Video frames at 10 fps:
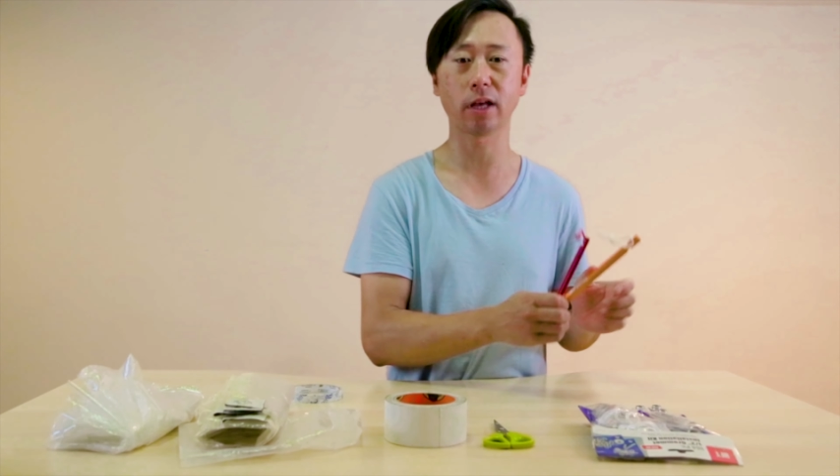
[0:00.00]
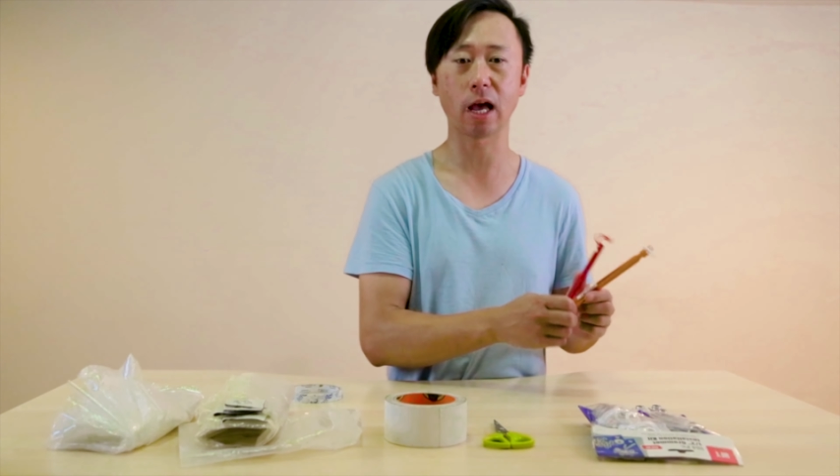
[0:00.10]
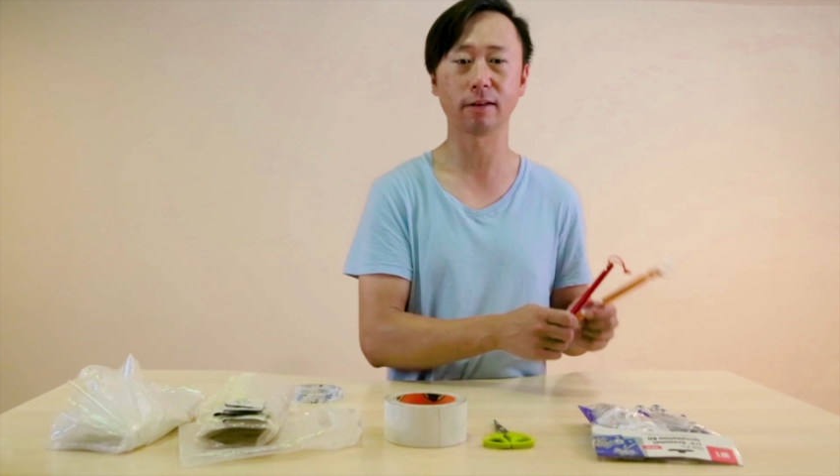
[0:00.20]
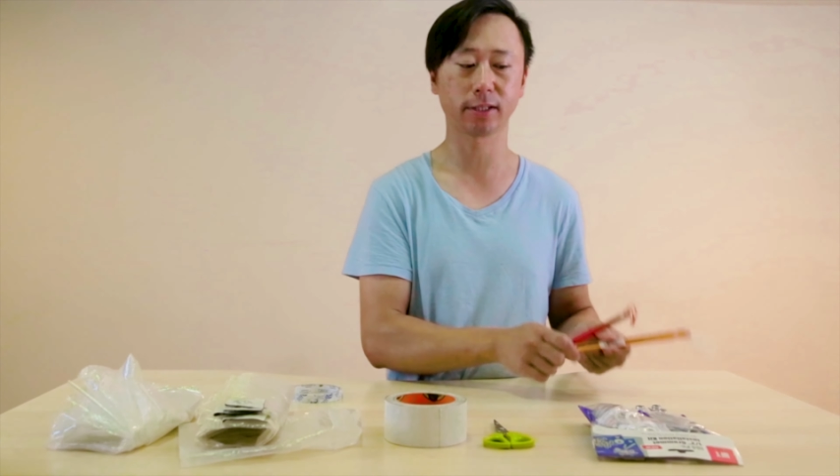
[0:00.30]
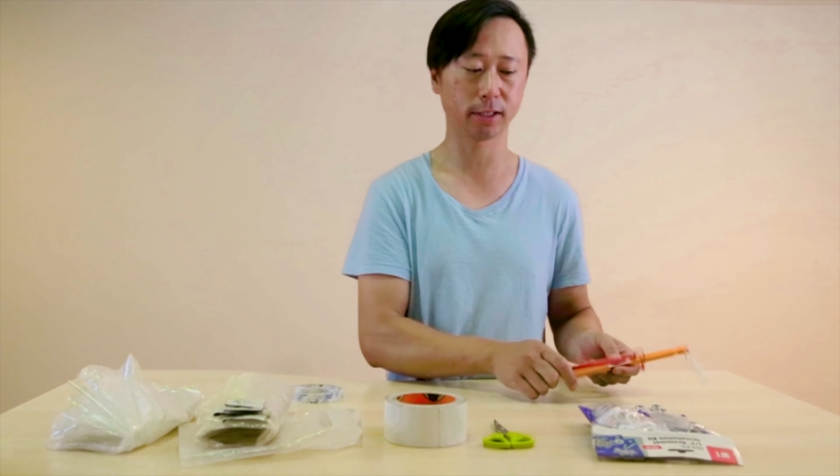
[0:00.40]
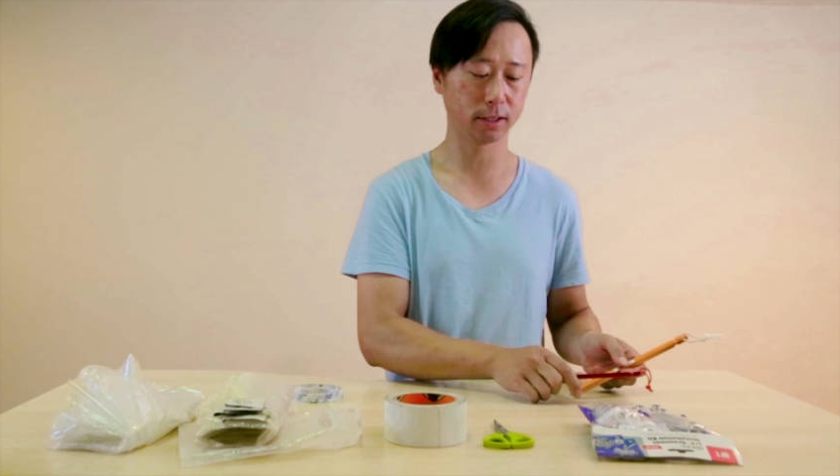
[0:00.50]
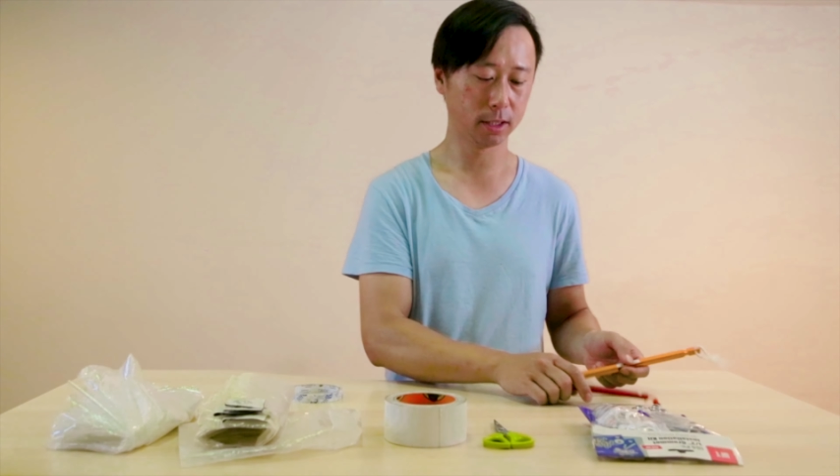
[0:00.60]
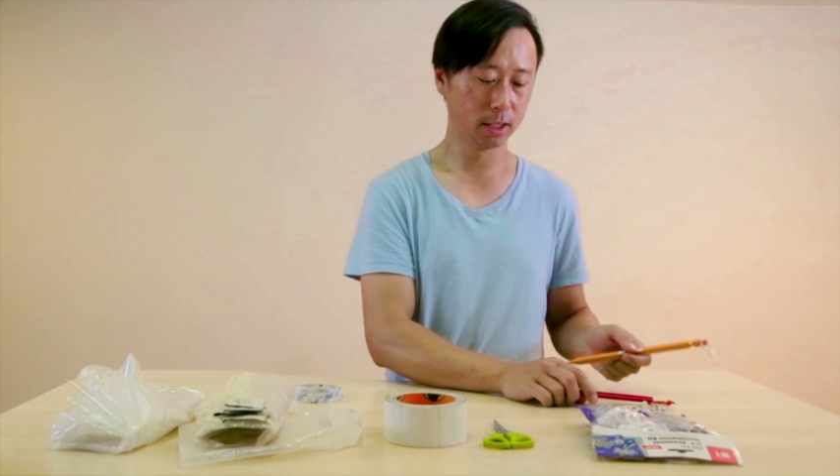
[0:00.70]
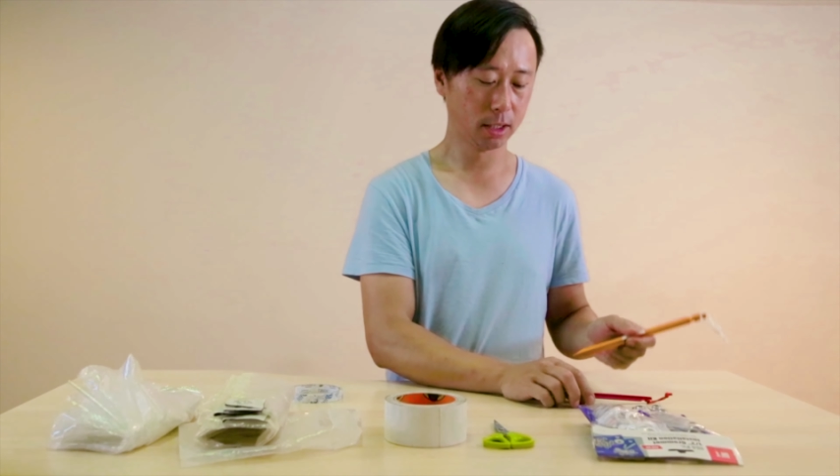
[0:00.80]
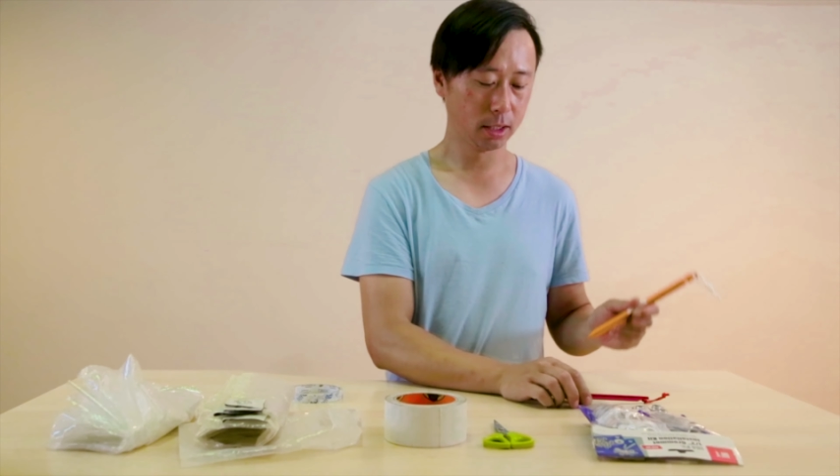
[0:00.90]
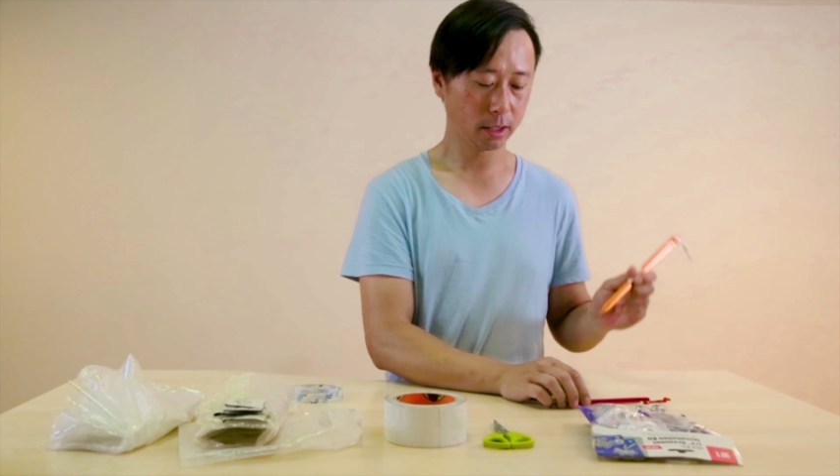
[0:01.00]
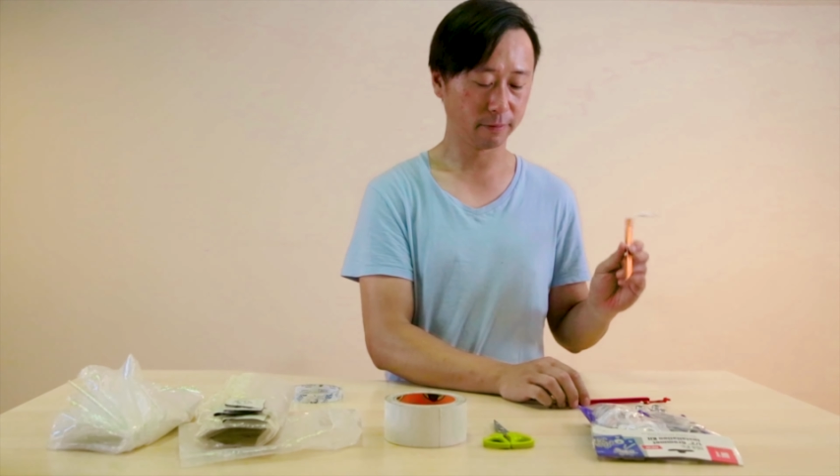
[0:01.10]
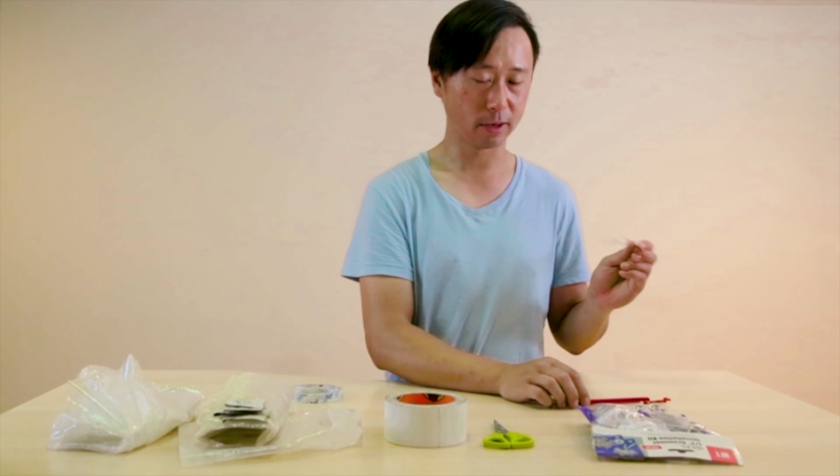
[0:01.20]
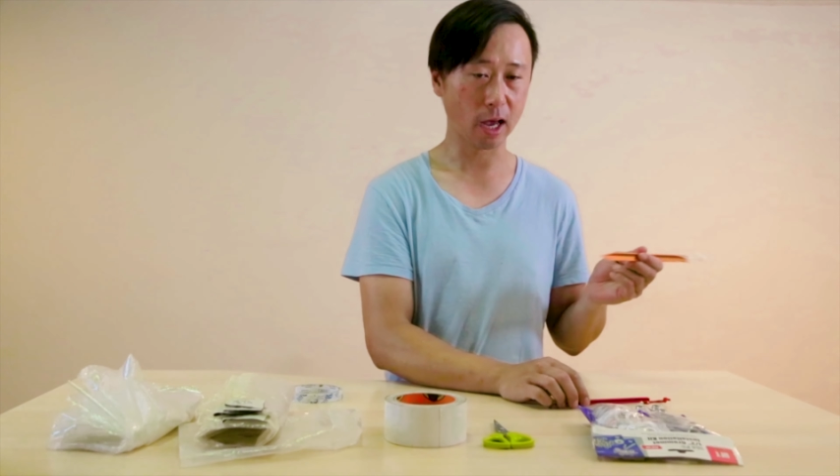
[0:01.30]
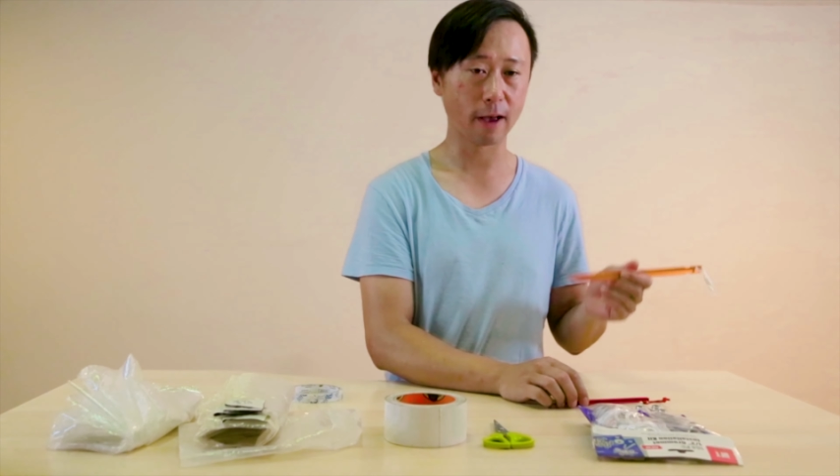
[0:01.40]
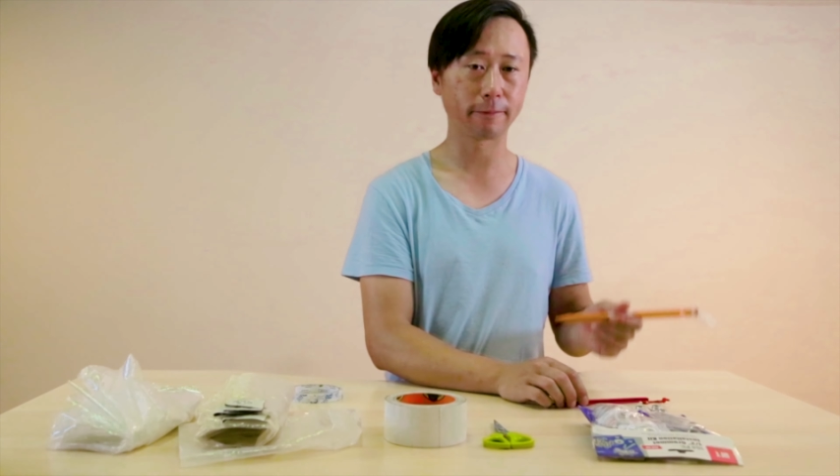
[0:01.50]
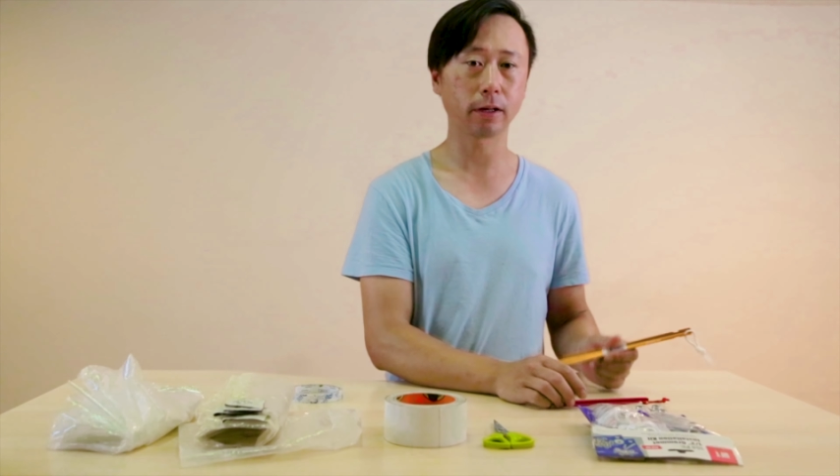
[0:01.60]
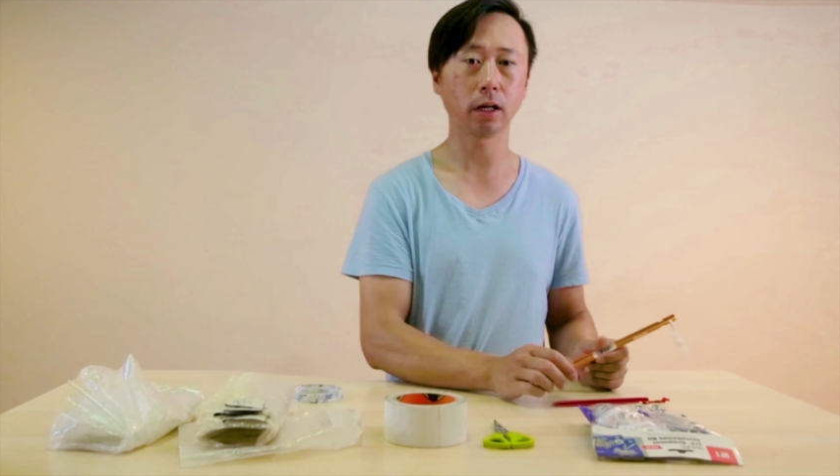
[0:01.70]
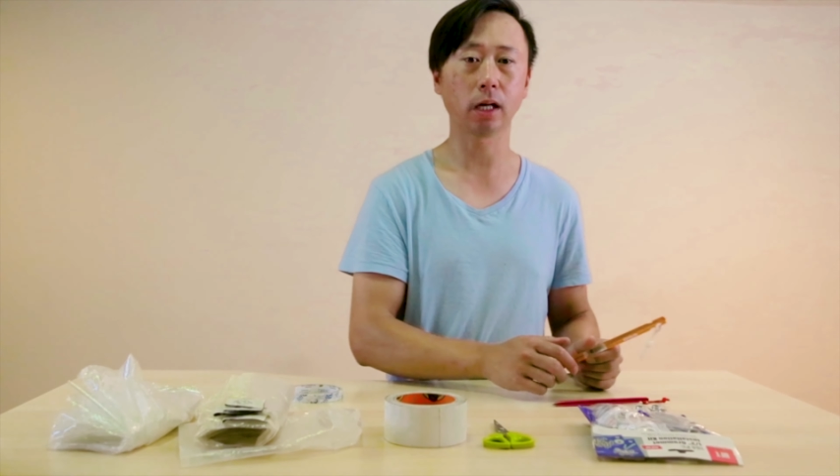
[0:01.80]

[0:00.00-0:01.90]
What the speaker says: you have it.